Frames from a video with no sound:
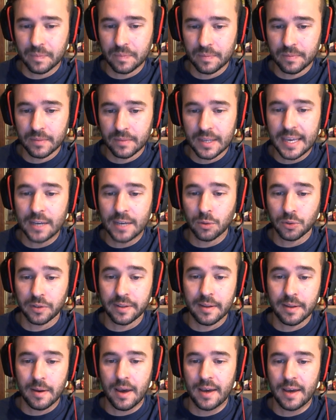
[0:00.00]
equal to
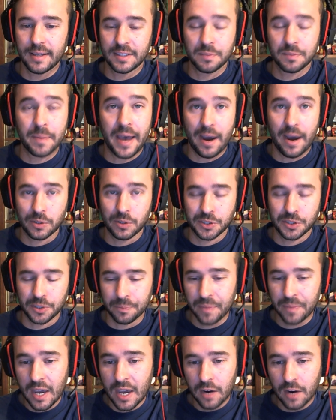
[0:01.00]
its power. So
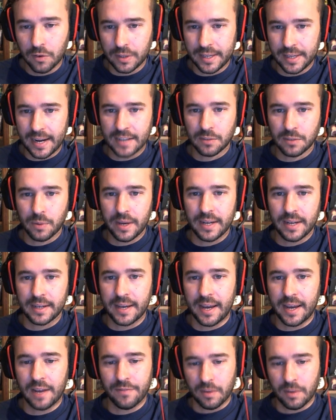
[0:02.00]
really nice way to
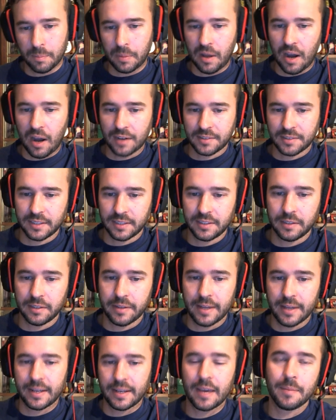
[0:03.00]
kind of, if it blocks, it can deal
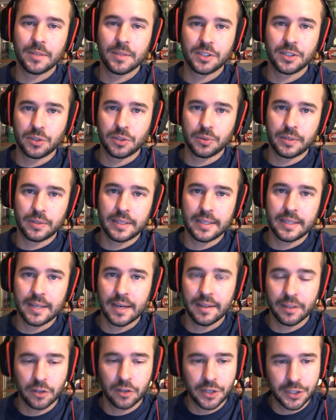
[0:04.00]
that damage to
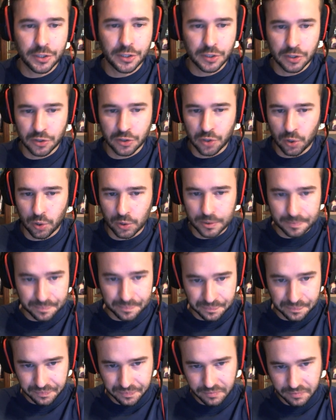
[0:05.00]
the creature's controller.
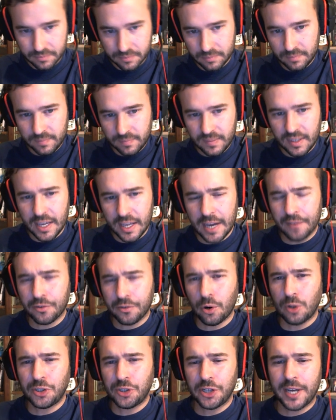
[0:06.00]
And of
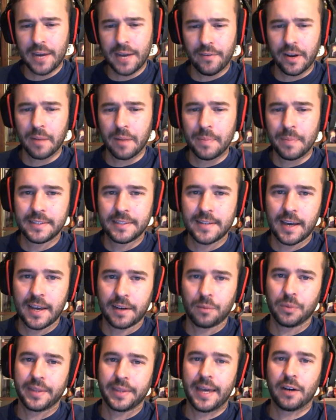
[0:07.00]
course, you can't run a Beast deck
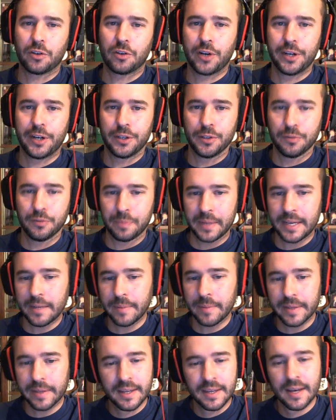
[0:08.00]
without Craterhoof
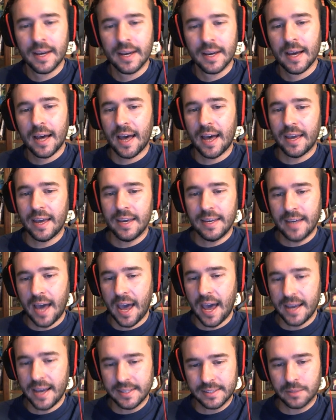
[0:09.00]
Behemoth.
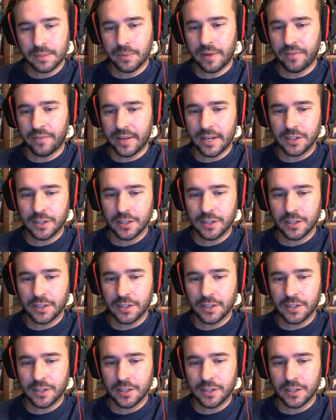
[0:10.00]
Haste, whenever it enters the